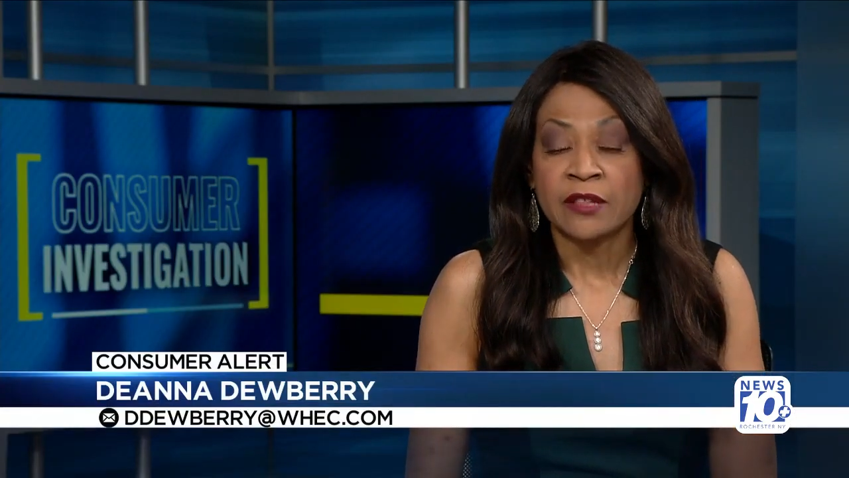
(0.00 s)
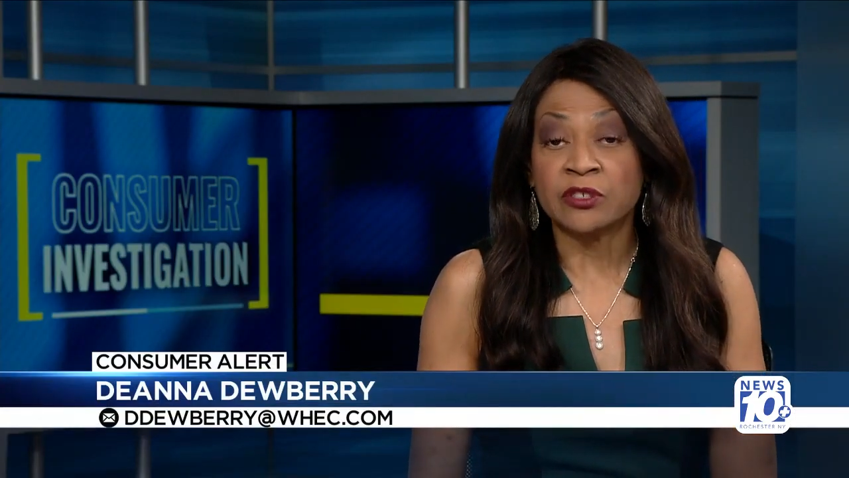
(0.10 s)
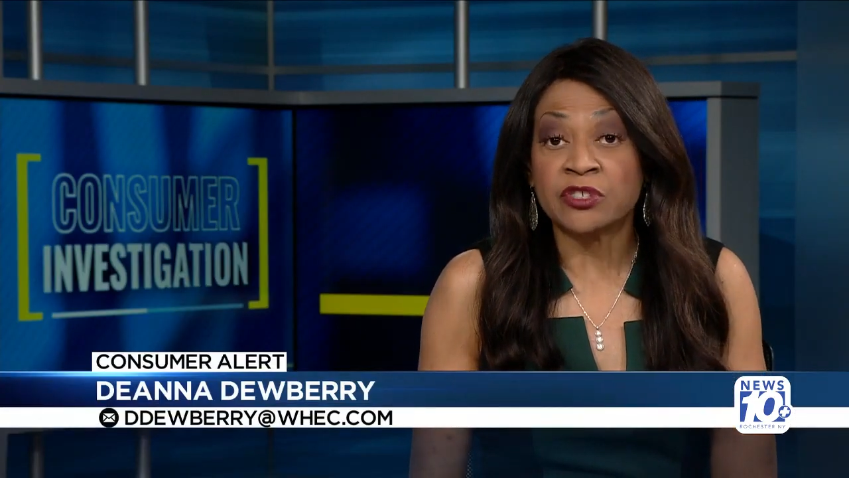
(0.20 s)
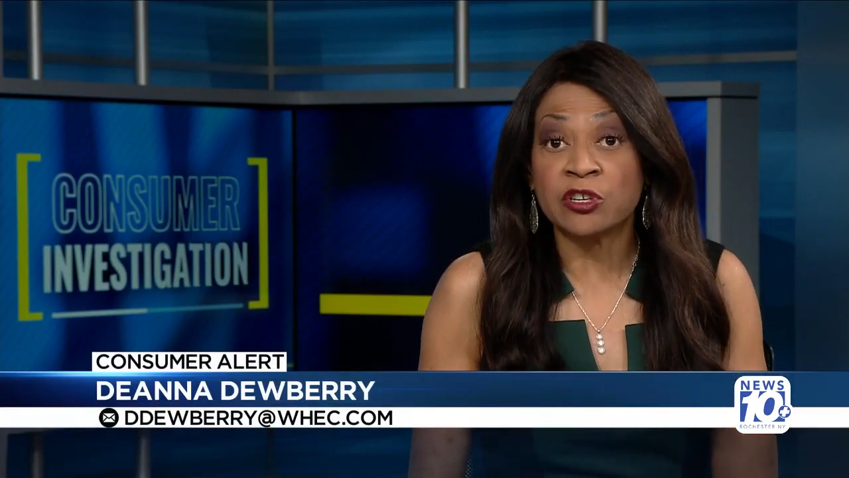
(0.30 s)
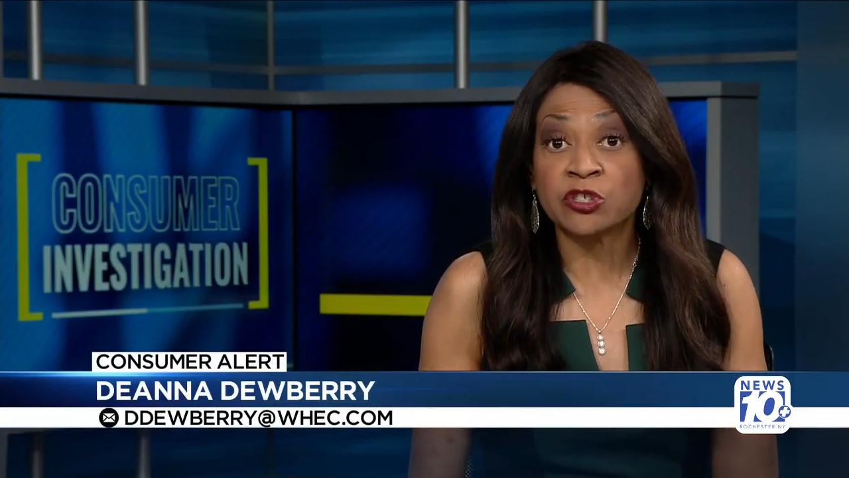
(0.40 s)

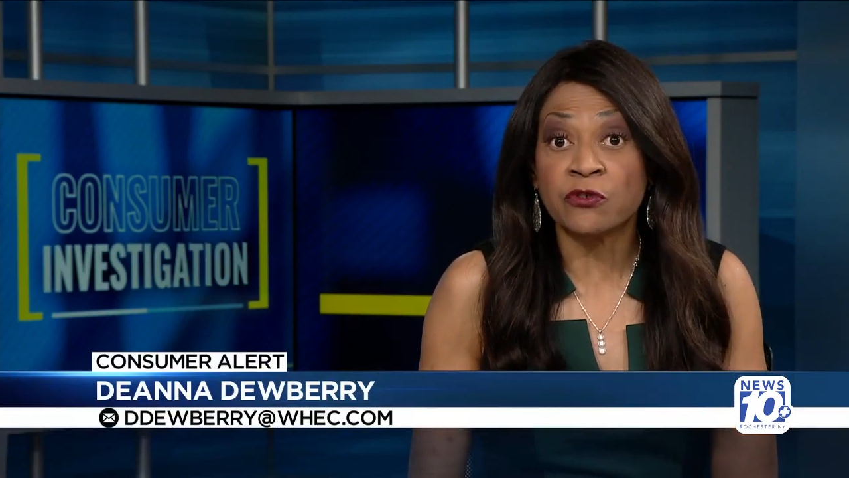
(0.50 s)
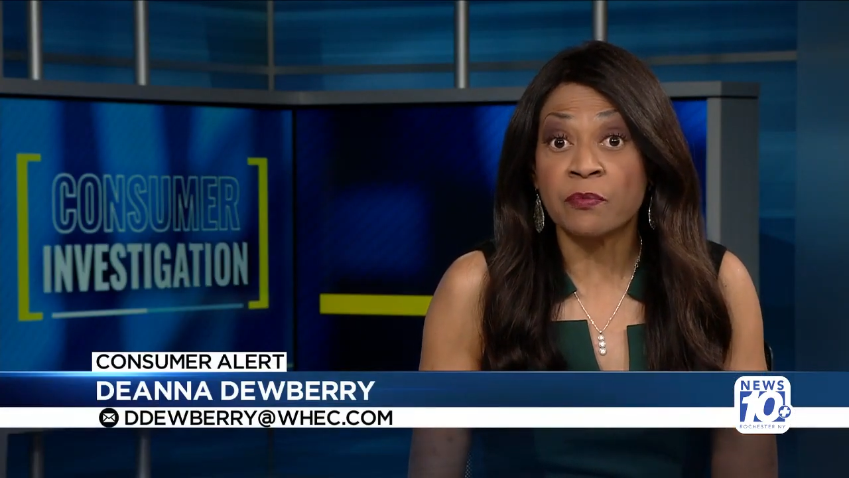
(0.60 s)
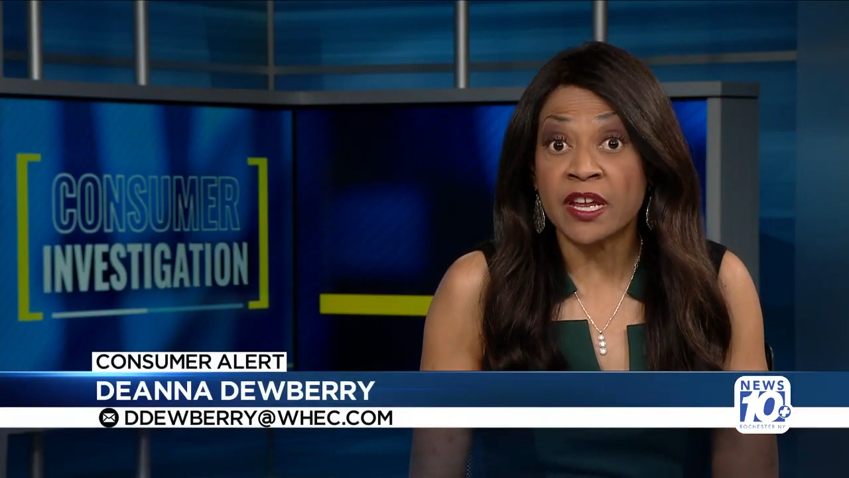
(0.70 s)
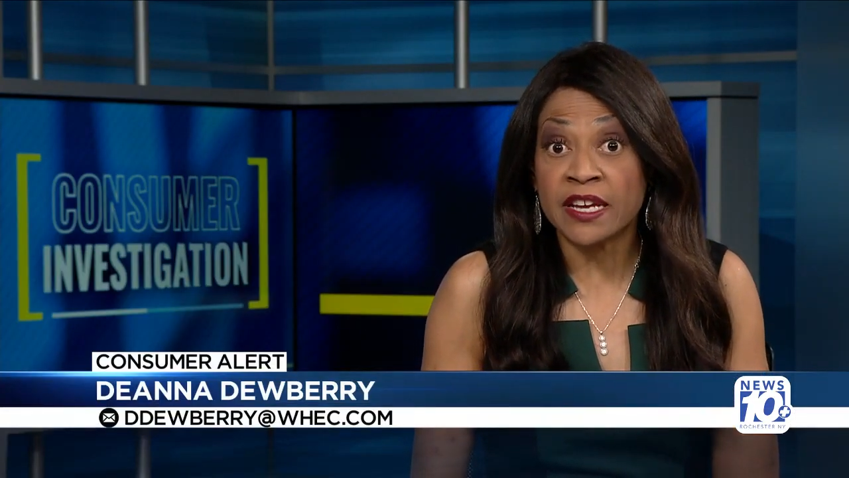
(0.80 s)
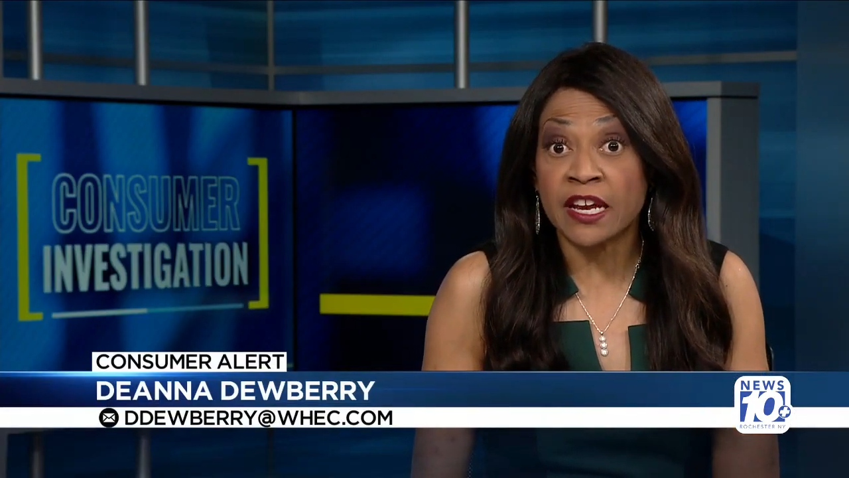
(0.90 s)
The Centers for
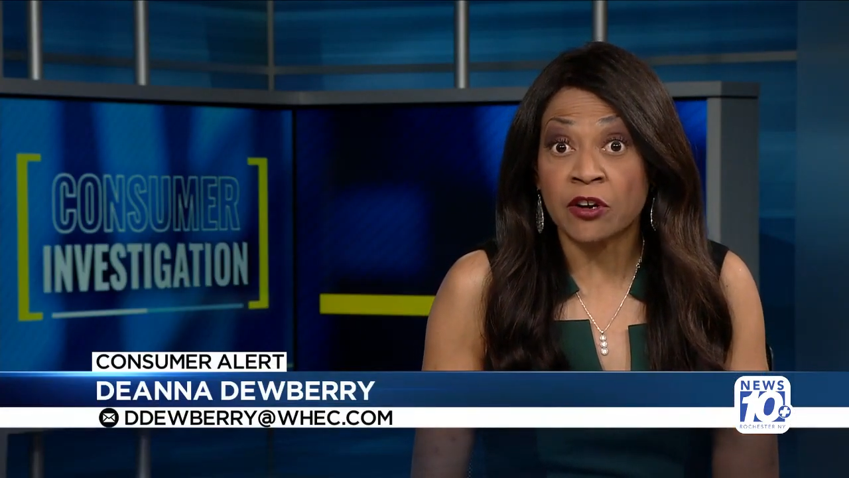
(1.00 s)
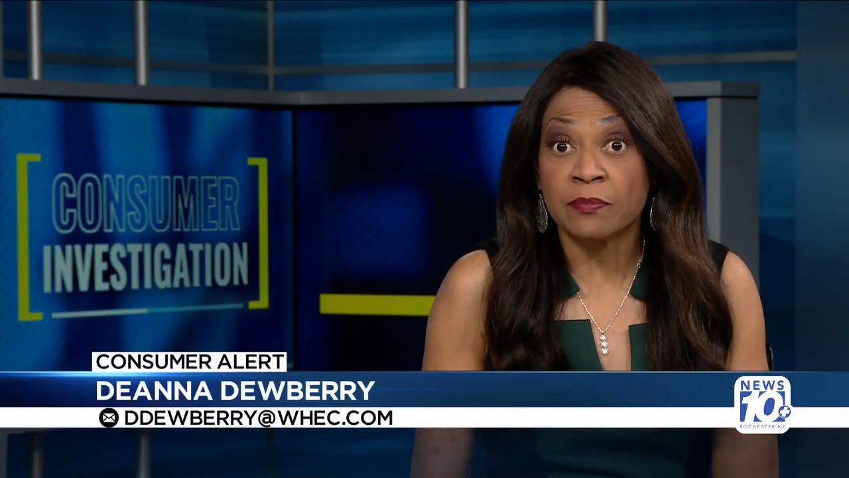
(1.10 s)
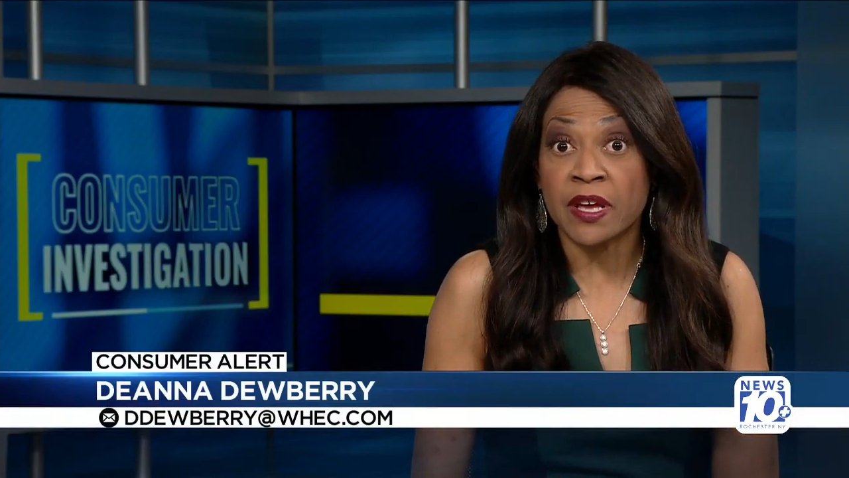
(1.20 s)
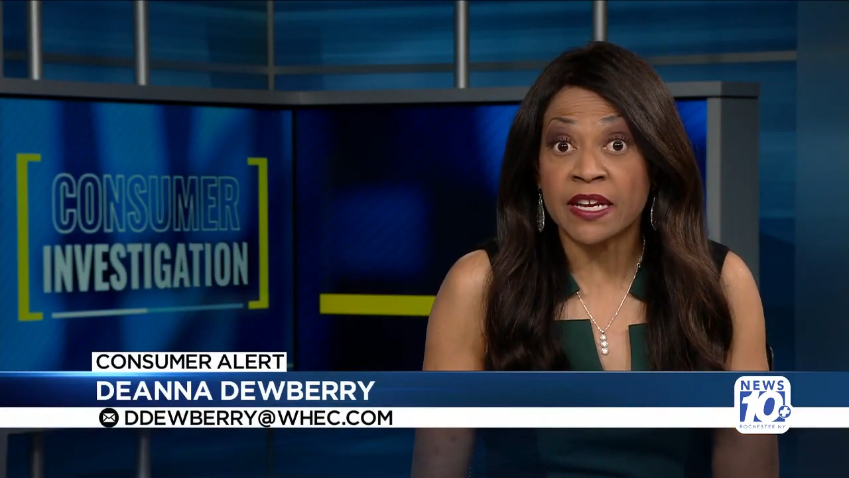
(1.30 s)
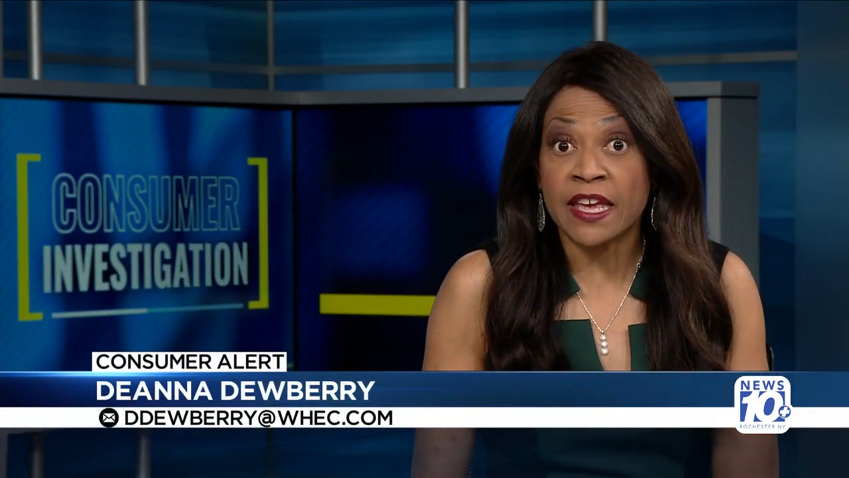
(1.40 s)
Medicare
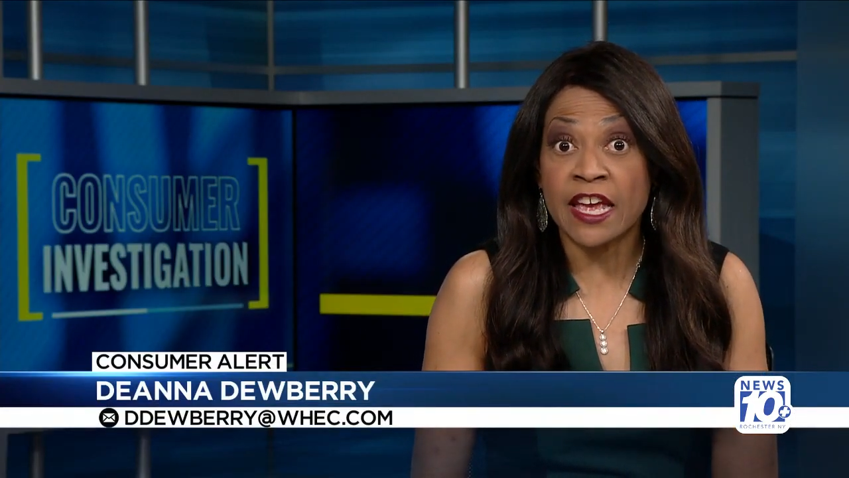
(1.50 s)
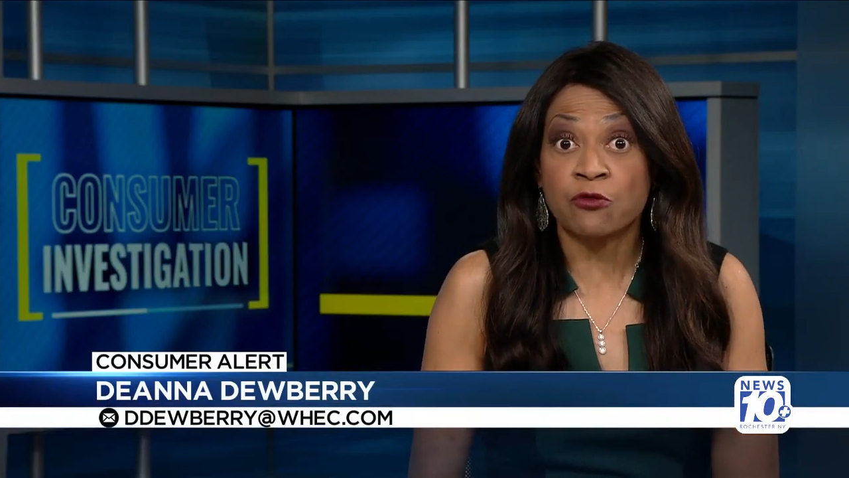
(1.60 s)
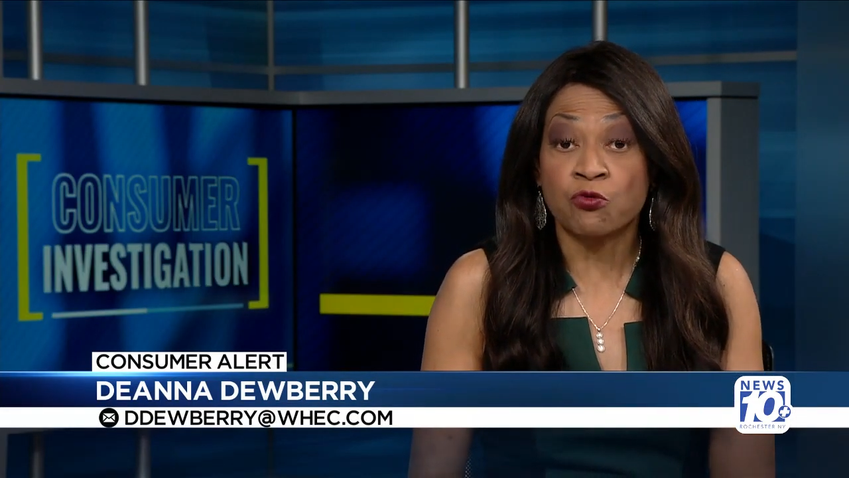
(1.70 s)
and Medicaid